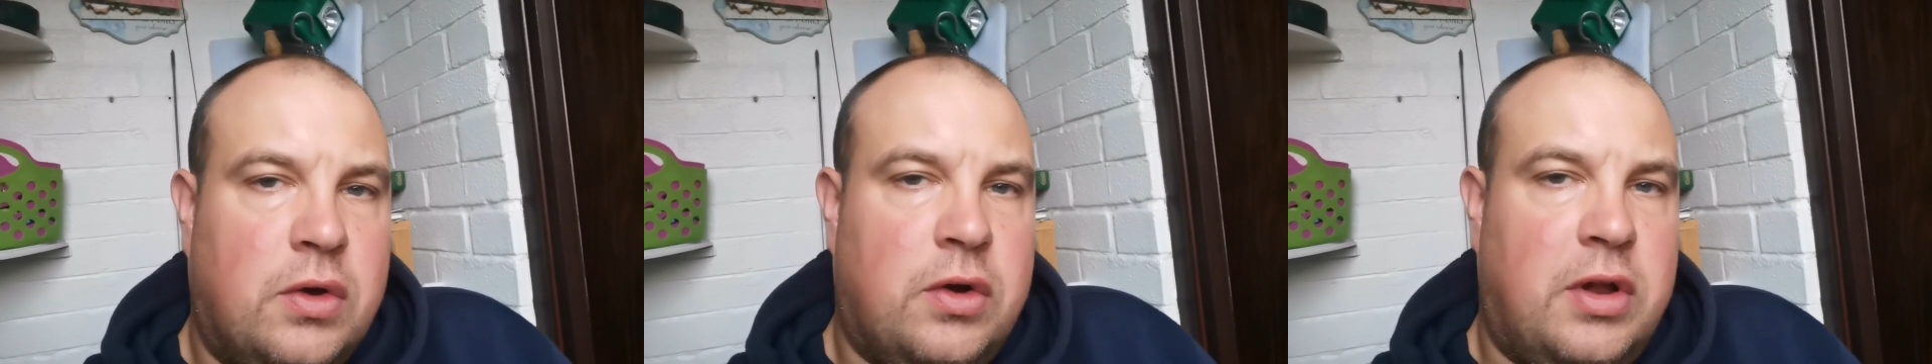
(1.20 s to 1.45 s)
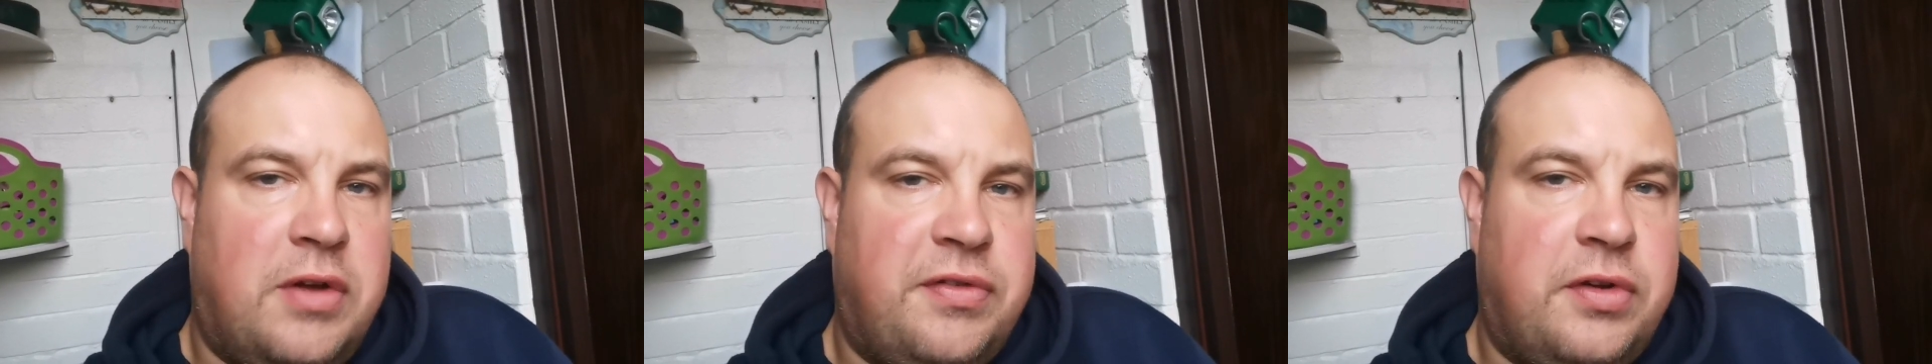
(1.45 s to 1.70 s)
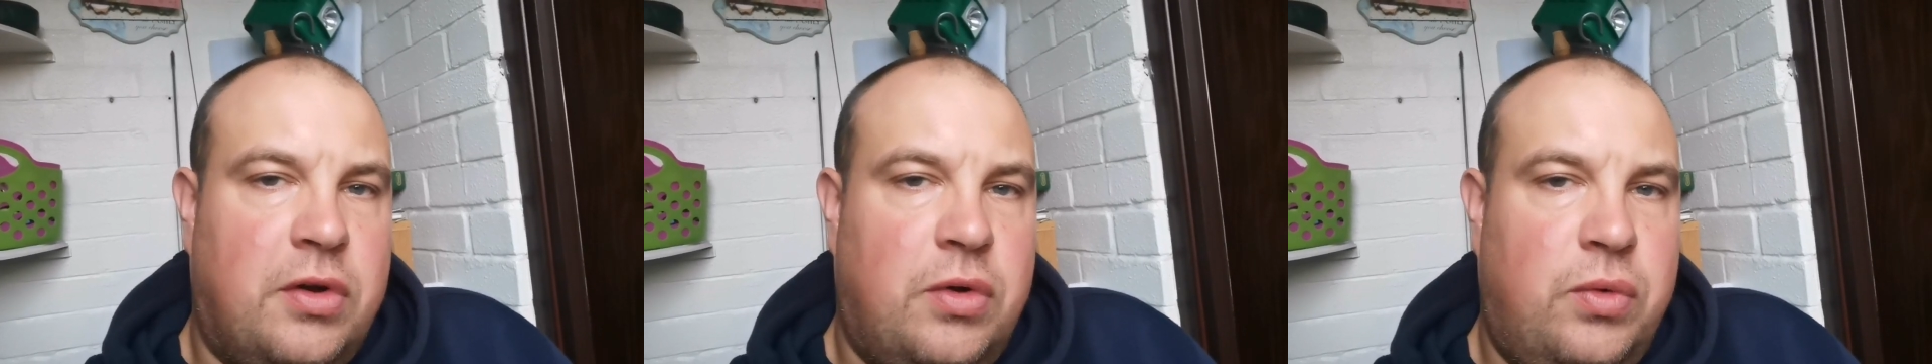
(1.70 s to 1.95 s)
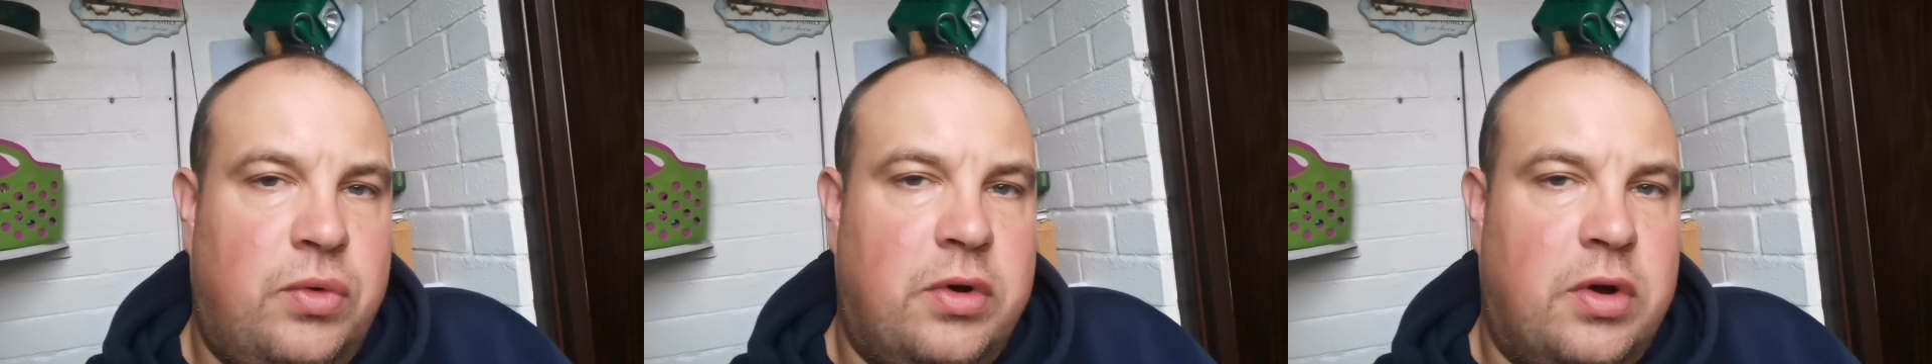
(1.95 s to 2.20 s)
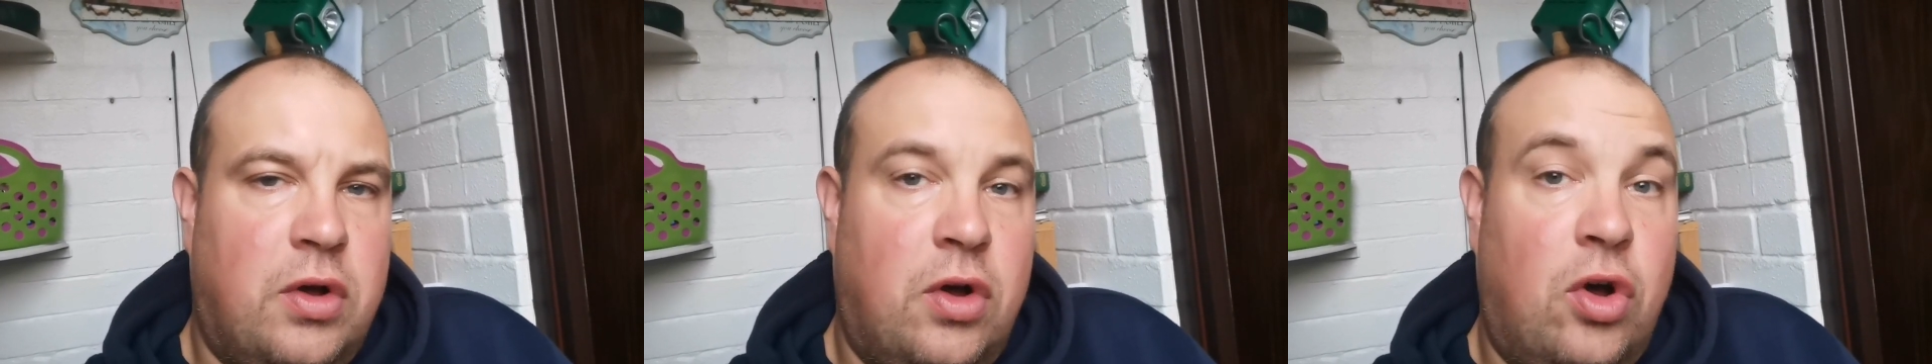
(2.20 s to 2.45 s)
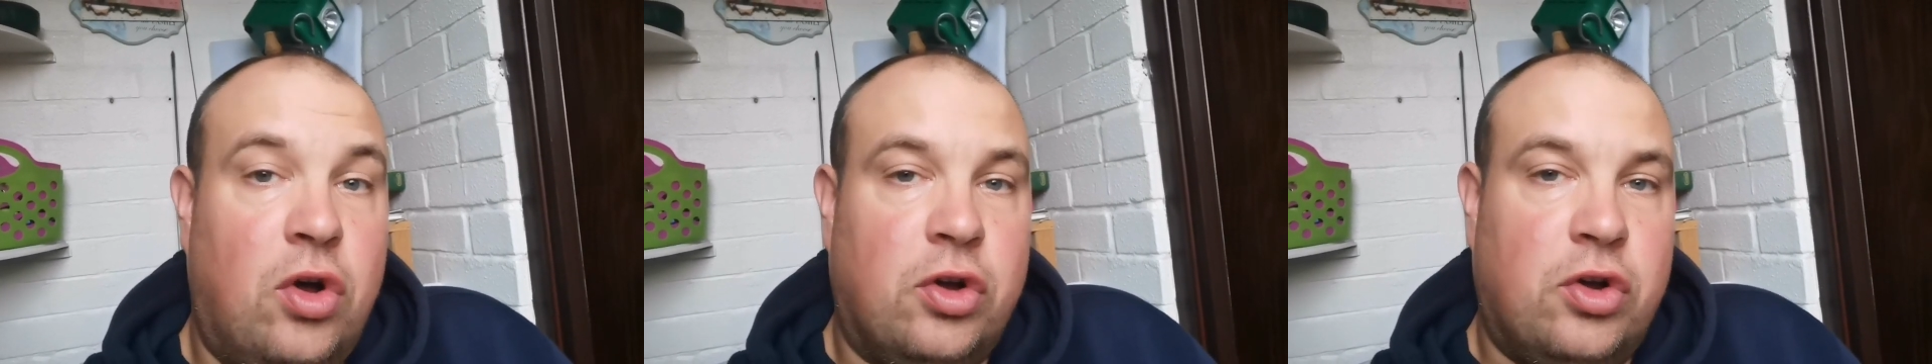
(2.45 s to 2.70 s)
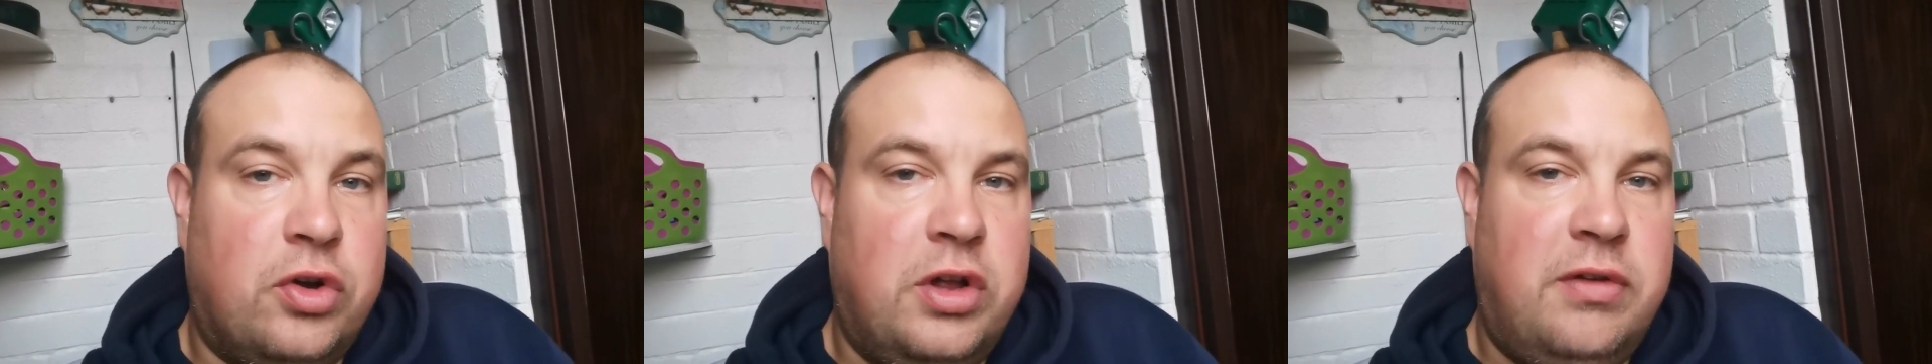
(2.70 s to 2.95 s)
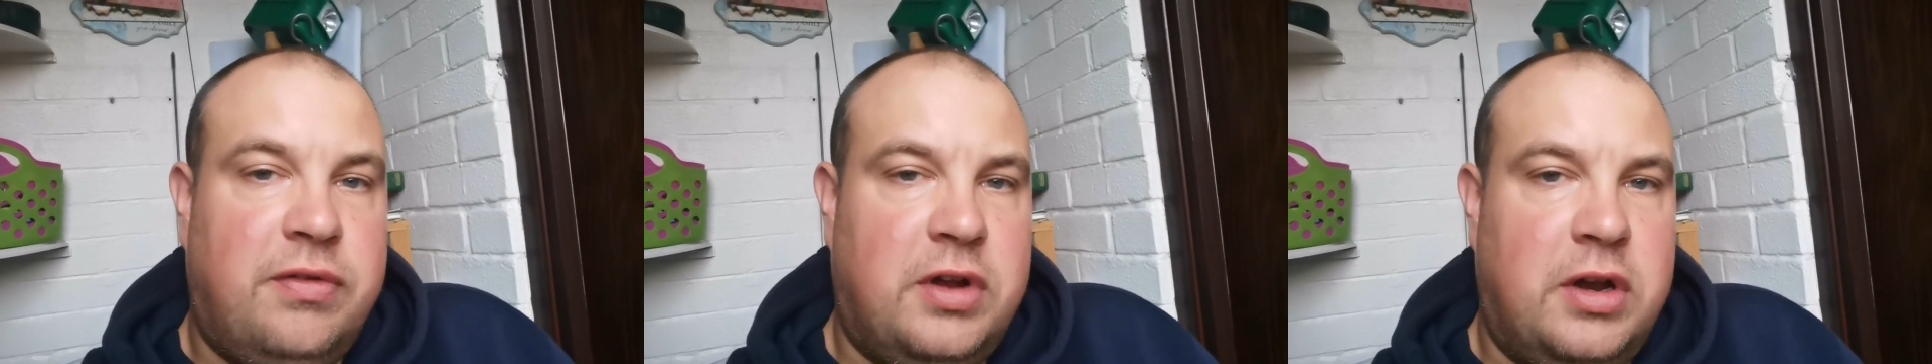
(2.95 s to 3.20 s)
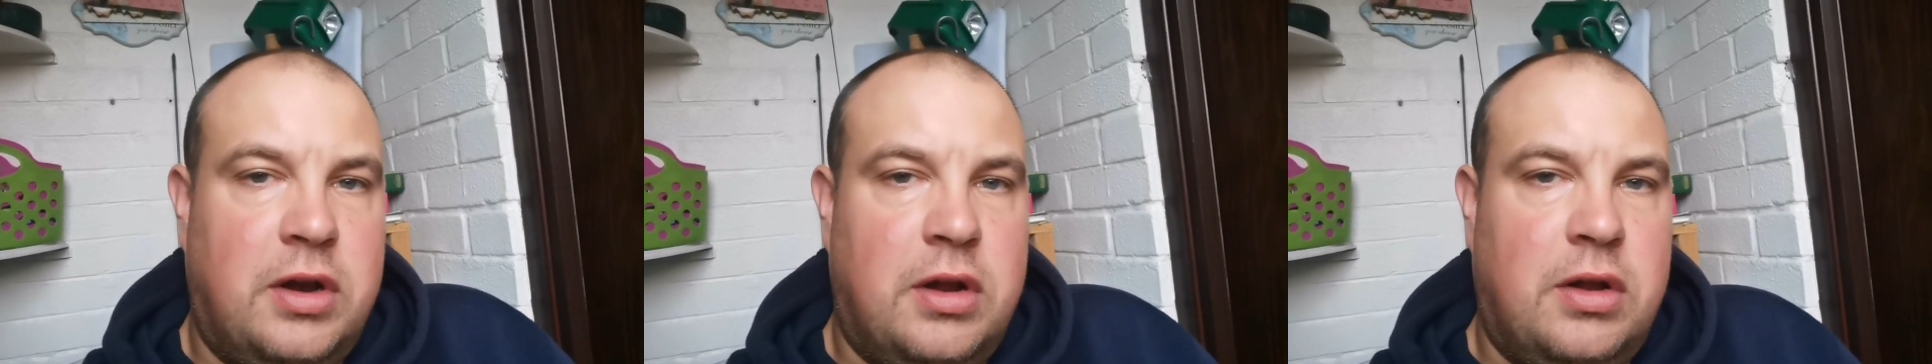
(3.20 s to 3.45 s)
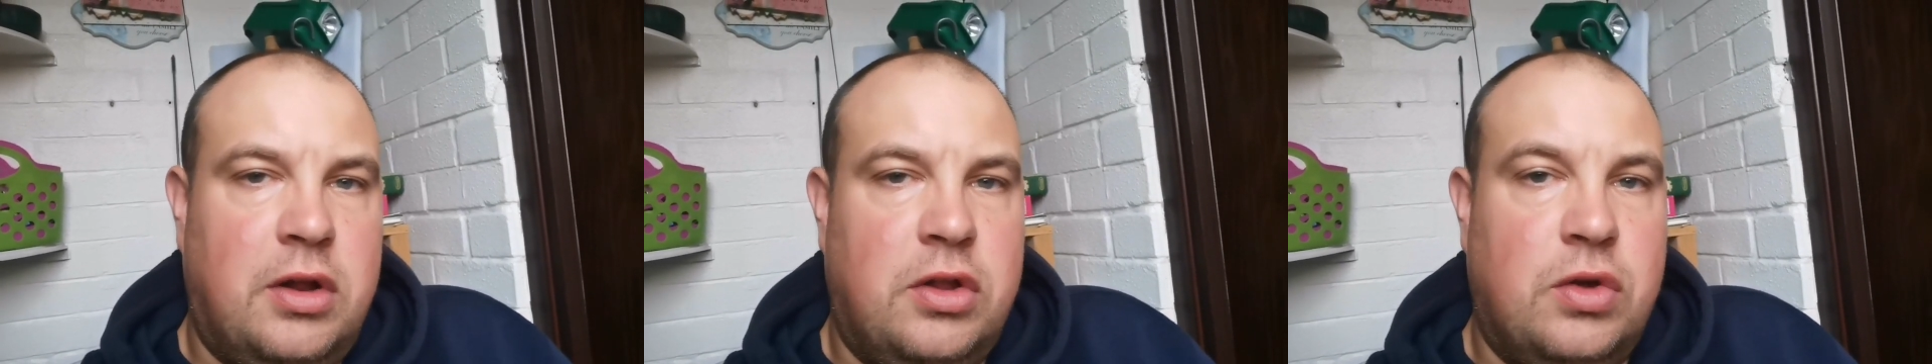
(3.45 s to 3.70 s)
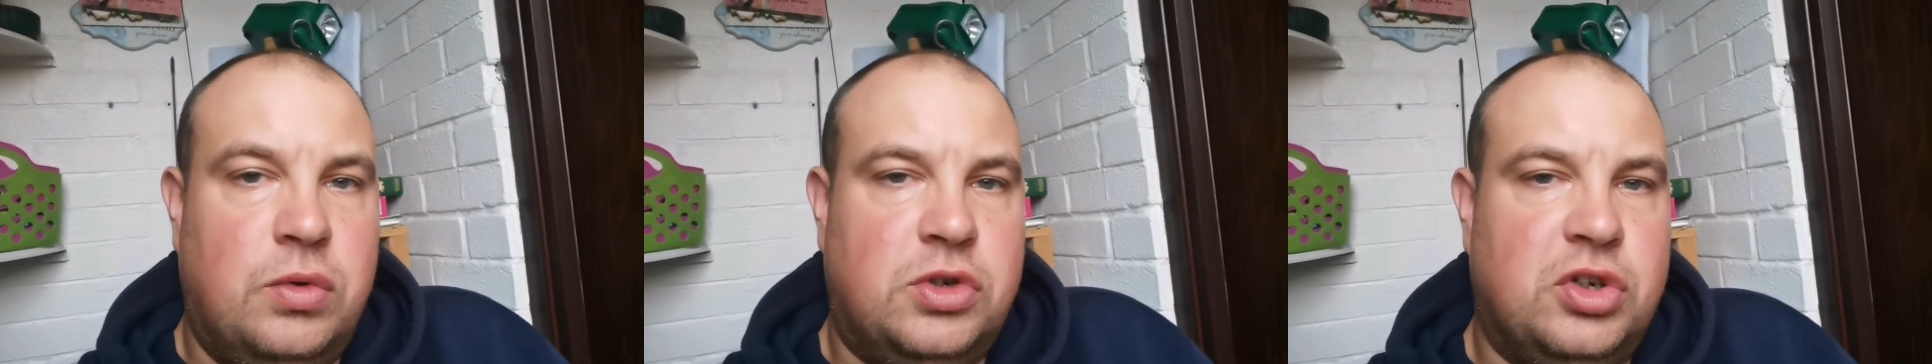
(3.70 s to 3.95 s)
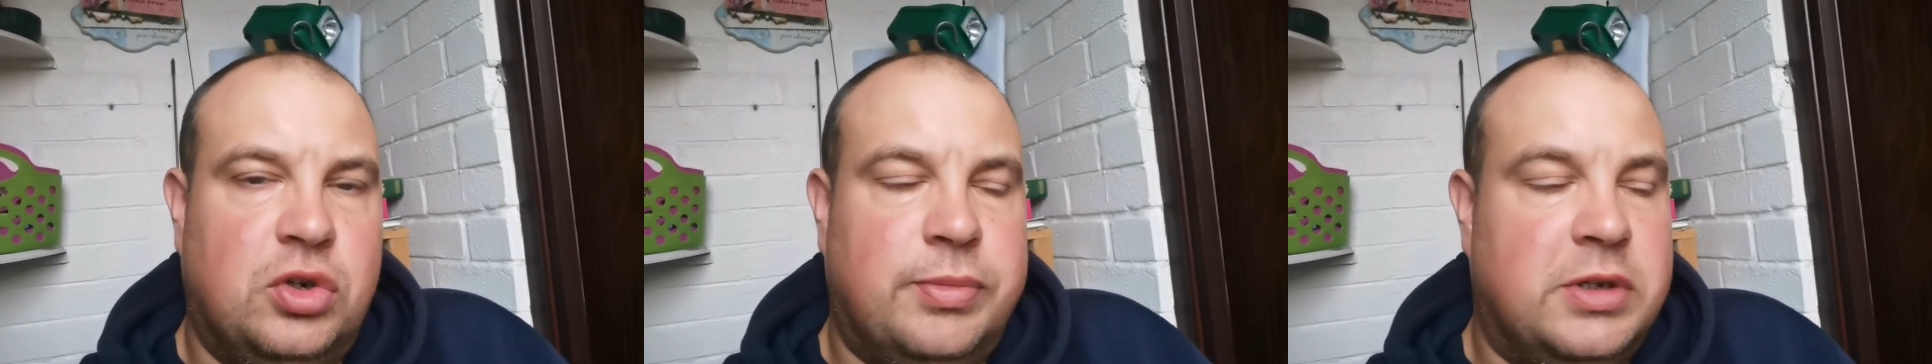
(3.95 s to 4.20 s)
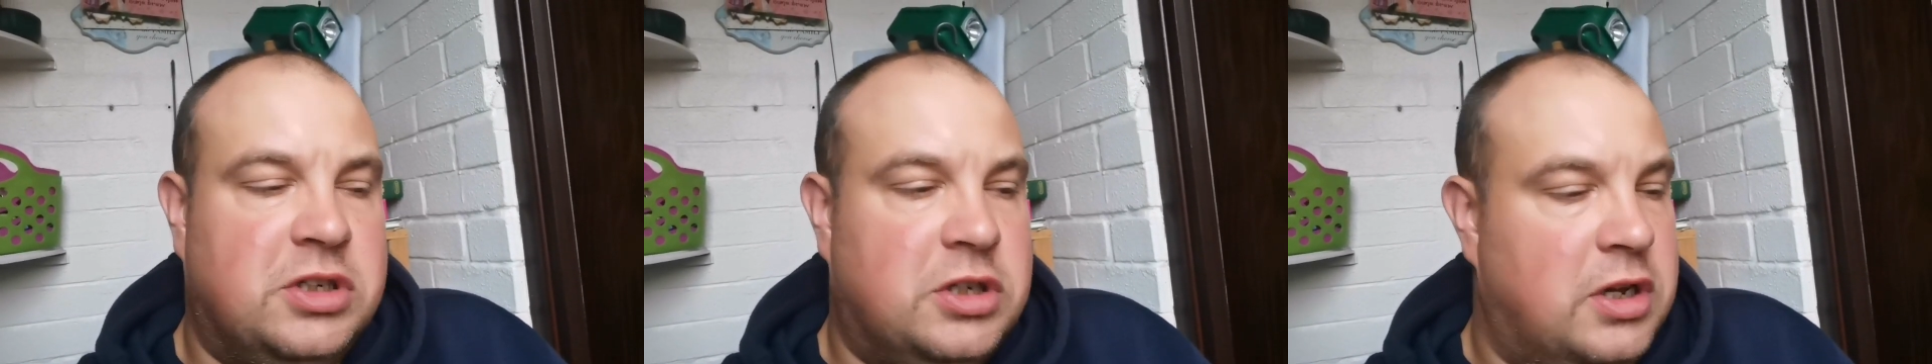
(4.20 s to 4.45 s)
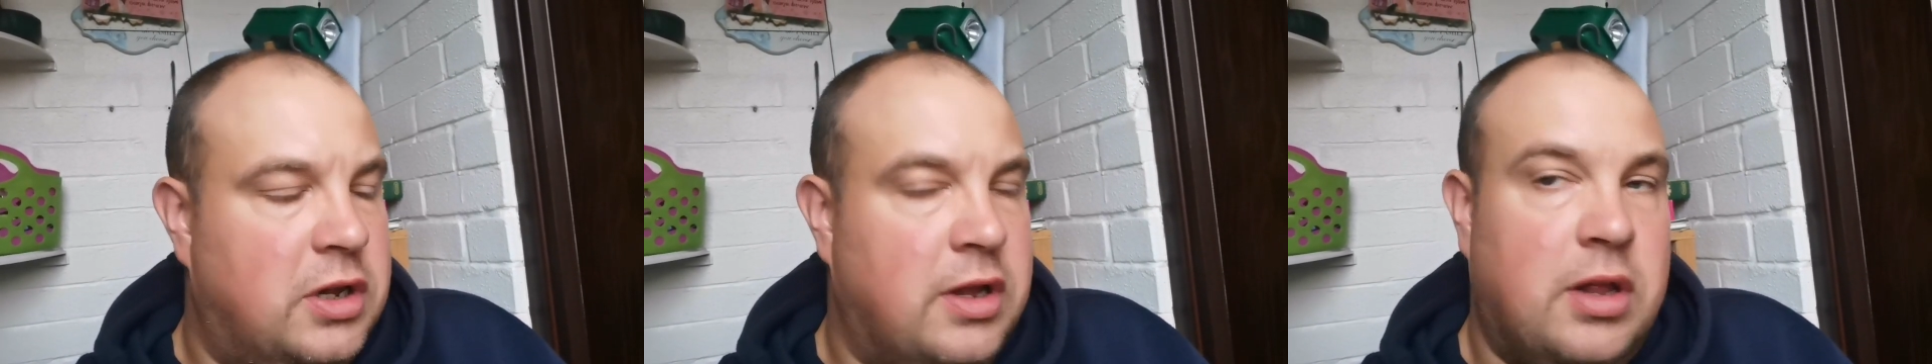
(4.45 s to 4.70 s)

Good afternoon, or oh. good evening, YouTubers.